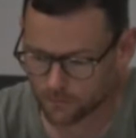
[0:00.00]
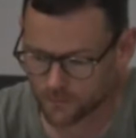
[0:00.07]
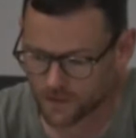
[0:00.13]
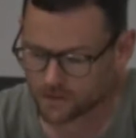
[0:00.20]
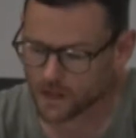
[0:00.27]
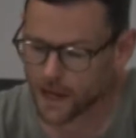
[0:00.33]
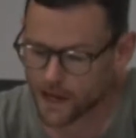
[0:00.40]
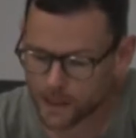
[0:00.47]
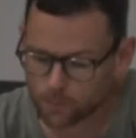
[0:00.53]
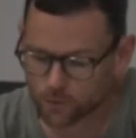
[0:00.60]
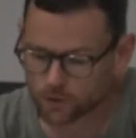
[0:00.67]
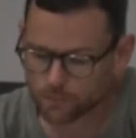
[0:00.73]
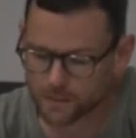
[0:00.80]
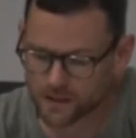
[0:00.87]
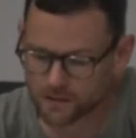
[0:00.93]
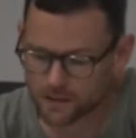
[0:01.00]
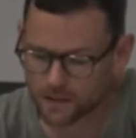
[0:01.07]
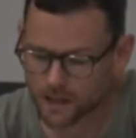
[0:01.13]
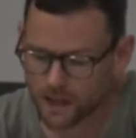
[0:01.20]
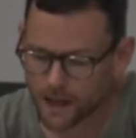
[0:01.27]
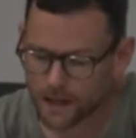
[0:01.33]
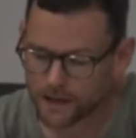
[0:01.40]
Stalin was busy
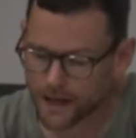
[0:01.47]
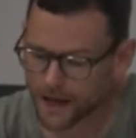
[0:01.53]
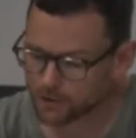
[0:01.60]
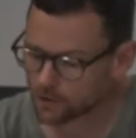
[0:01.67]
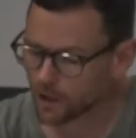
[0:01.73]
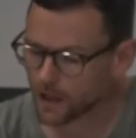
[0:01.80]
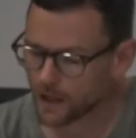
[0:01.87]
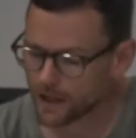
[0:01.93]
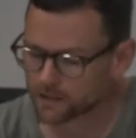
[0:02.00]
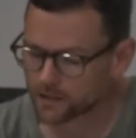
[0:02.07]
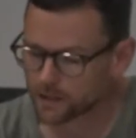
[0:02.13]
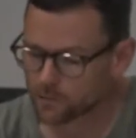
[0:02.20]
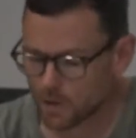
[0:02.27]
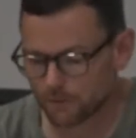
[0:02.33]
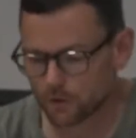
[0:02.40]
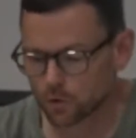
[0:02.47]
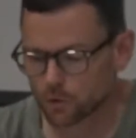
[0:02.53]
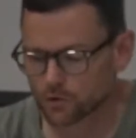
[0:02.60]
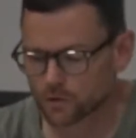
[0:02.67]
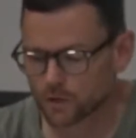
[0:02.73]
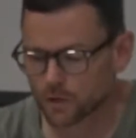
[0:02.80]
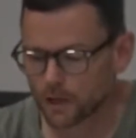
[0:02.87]
nationalizing the
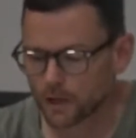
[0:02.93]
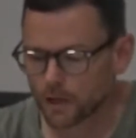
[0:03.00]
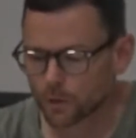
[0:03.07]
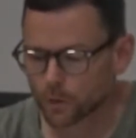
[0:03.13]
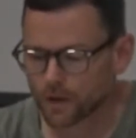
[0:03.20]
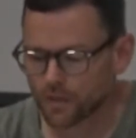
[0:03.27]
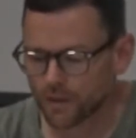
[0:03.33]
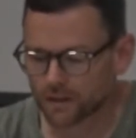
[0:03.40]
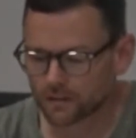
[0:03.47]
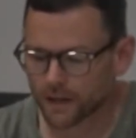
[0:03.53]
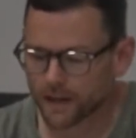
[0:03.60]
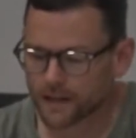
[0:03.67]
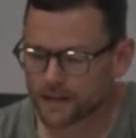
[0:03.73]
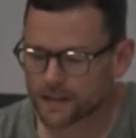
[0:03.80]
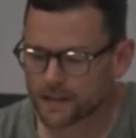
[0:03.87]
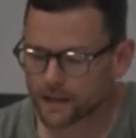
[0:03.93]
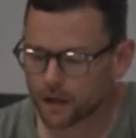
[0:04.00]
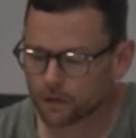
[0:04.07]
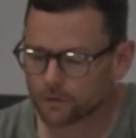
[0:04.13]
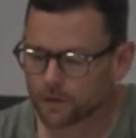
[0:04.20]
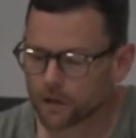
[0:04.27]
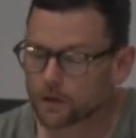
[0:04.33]
revolution with his idea
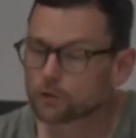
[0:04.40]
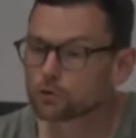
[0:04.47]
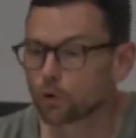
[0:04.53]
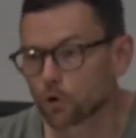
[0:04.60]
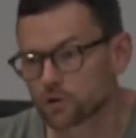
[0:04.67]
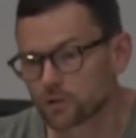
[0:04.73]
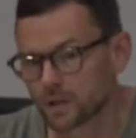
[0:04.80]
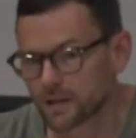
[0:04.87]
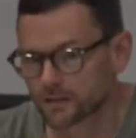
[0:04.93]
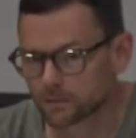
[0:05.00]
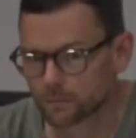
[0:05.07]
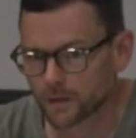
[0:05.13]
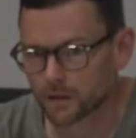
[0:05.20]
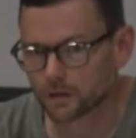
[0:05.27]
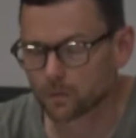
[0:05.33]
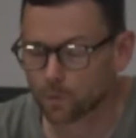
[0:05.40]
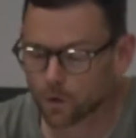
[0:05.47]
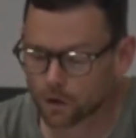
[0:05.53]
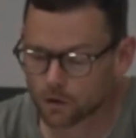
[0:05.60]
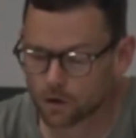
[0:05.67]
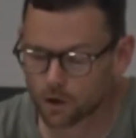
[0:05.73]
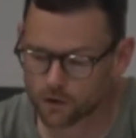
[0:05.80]
of socialism in
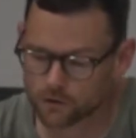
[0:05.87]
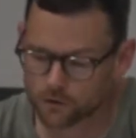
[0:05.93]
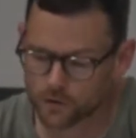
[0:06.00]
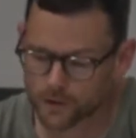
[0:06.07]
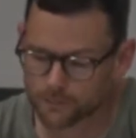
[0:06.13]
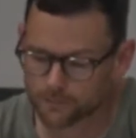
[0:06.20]
one country.